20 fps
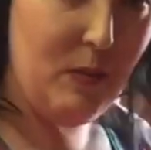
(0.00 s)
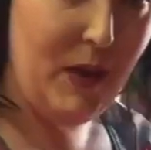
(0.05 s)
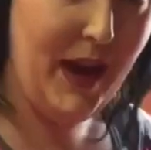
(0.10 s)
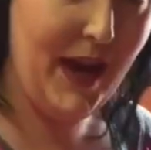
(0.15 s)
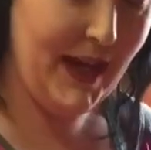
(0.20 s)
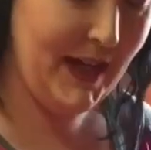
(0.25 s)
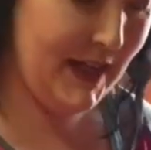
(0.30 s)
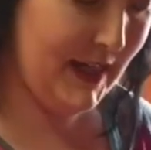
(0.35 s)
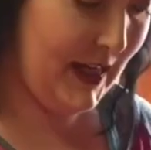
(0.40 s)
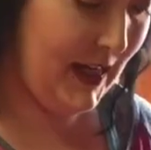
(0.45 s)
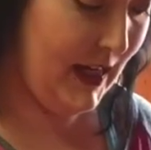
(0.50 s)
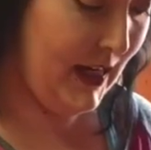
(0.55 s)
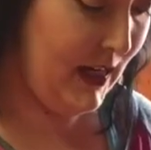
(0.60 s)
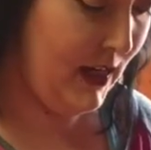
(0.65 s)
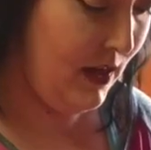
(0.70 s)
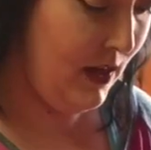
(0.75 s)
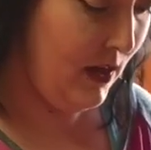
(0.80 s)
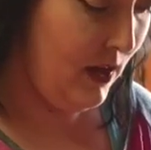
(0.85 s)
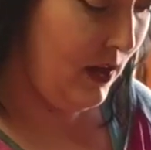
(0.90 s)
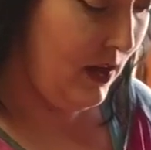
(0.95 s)

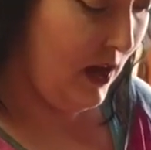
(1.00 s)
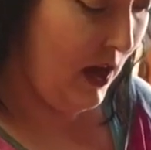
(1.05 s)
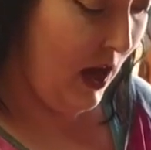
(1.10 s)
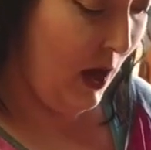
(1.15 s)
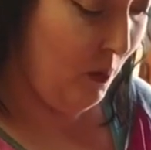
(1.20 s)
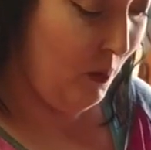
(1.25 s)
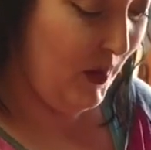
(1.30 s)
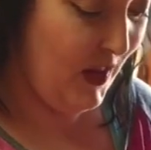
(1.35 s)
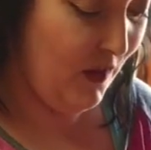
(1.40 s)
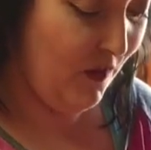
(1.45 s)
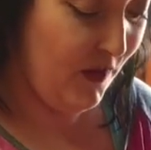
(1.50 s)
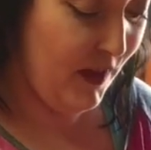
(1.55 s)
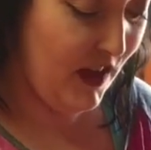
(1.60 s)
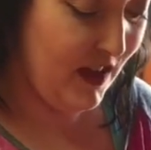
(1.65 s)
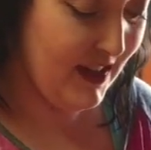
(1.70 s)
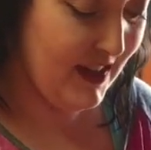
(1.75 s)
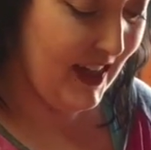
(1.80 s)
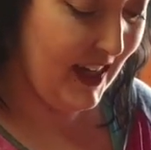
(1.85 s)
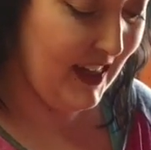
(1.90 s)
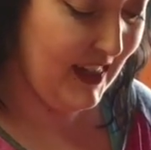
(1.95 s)
painted. But if
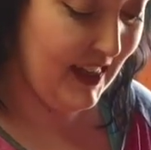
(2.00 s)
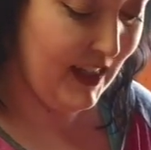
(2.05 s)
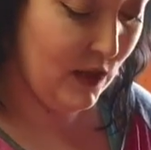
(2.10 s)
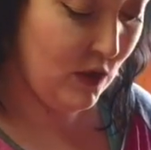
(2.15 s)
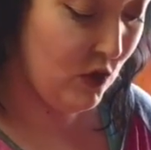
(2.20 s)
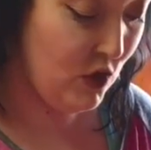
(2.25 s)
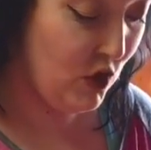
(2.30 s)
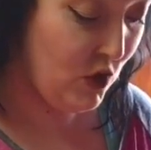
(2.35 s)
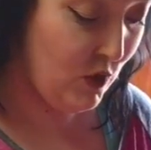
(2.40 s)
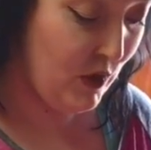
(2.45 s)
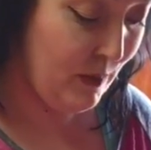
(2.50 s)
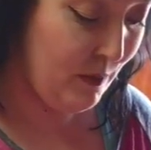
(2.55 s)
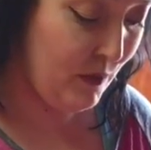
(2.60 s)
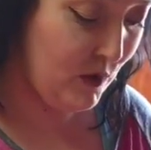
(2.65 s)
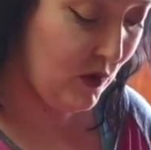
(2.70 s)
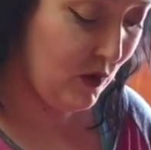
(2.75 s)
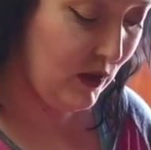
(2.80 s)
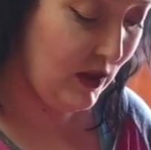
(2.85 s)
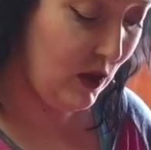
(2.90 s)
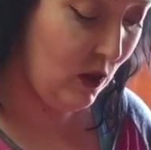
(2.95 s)
there's like little
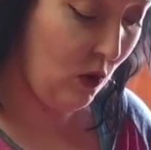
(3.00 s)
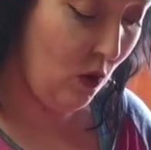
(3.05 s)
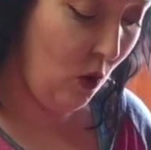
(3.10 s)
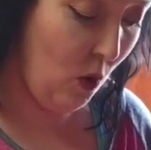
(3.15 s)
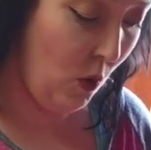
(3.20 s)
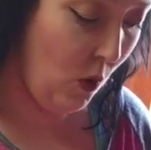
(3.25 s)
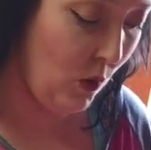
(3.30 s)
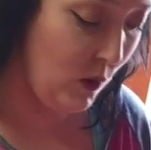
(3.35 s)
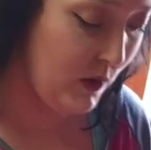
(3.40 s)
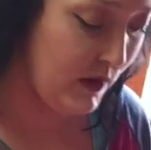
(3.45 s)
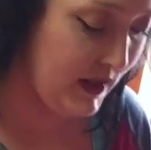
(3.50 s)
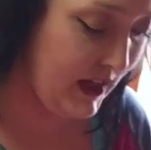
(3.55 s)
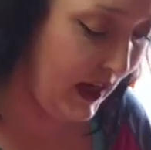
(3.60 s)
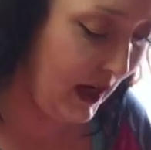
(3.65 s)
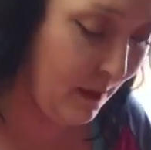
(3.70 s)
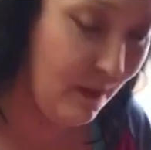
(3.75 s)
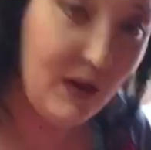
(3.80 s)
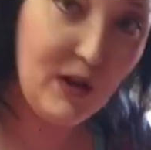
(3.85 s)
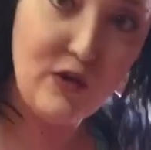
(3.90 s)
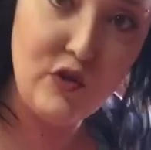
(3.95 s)
strips or little holes,
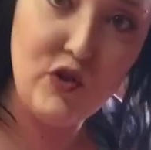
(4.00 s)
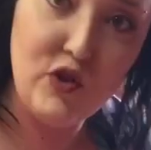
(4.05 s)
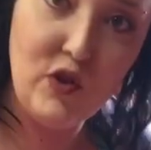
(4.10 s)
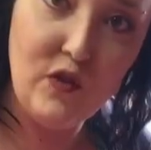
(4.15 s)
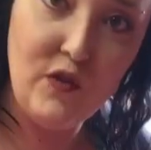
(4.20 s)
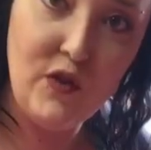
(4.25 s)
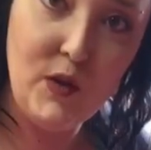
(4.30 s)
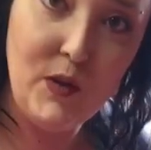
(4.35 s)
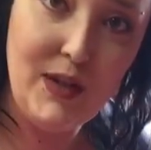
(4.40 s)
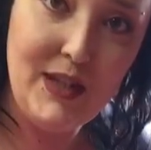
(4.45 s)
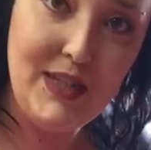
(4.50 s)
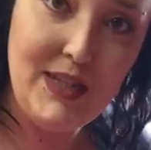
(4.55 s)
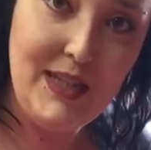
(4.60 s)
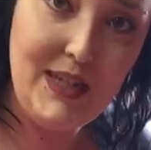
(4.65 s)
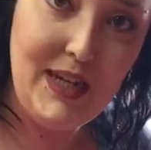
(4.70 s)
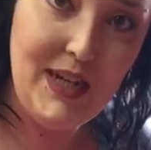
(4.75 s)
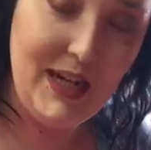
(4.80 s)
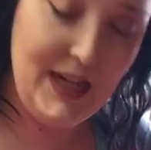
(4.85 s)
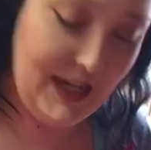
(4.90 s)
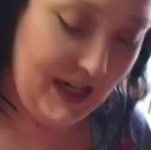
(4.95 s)
like I'm not sure if you can
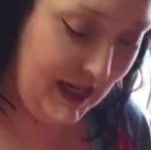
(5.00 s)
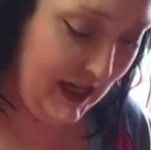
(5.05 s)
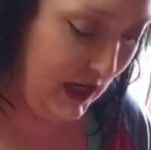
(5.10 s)
see in